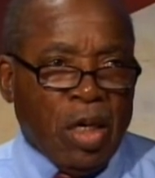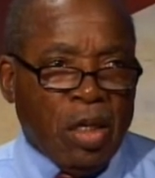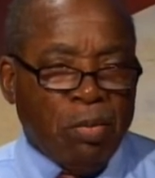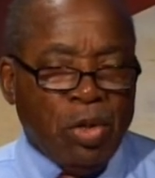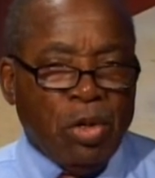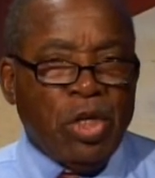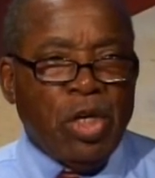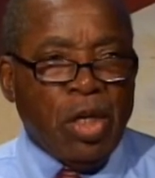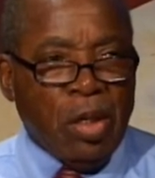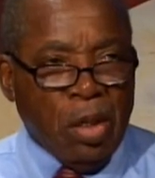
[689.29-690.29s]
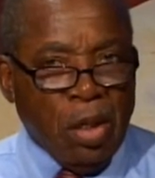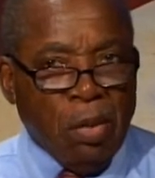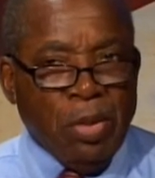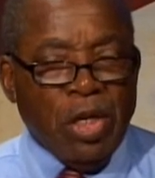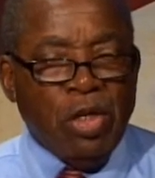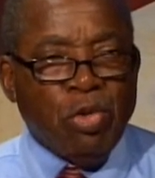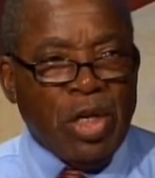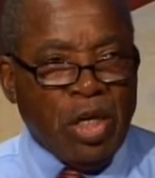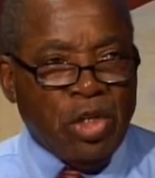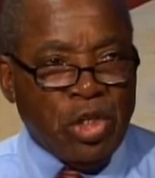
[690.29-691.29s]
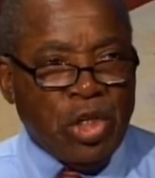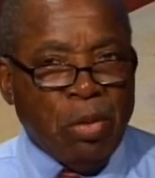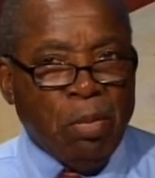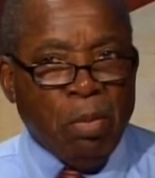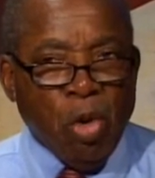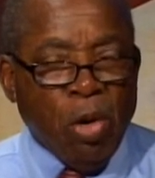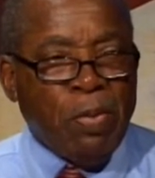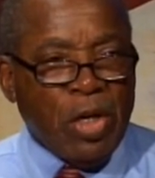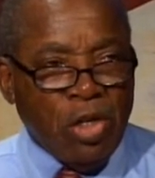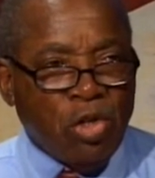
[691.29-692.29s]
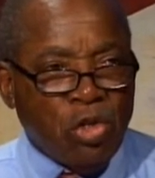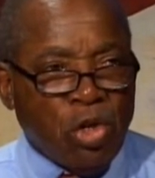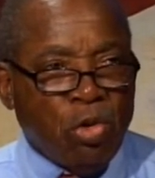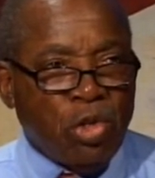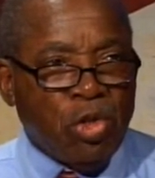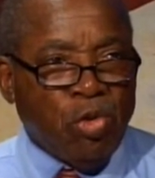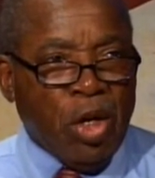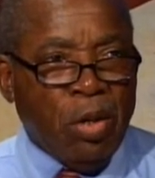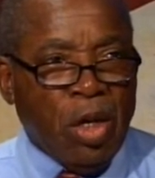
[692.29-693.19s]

Community-police relationship. More police is on the street,